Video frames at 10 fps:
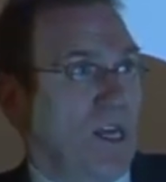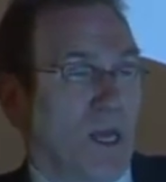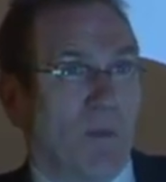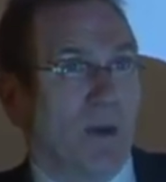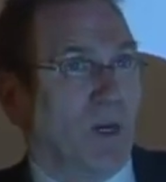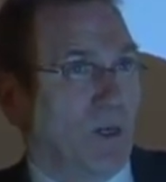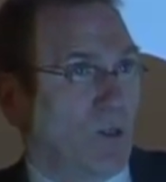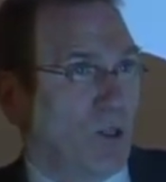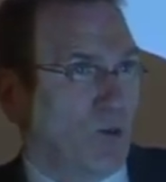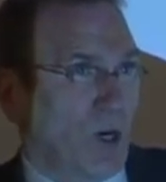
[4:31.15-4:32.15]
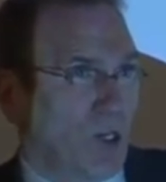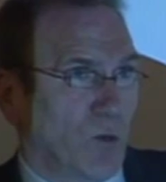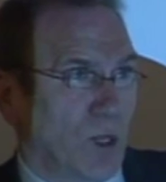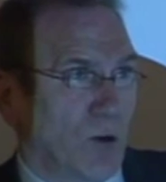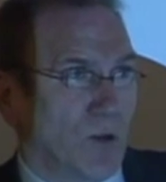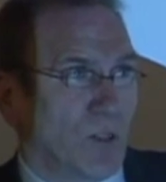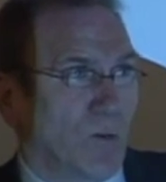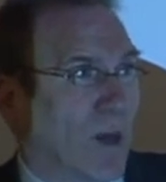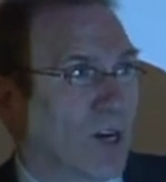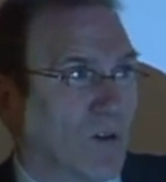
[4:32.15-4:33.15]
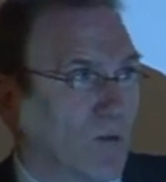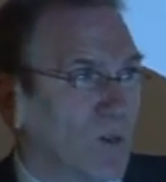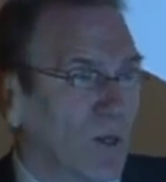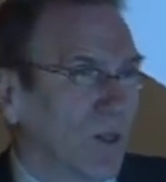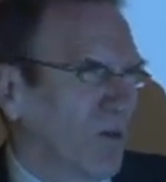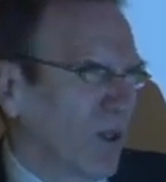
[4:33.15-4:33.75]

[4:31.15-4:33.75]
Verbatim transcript: They may be in a situation where there is a medical facility,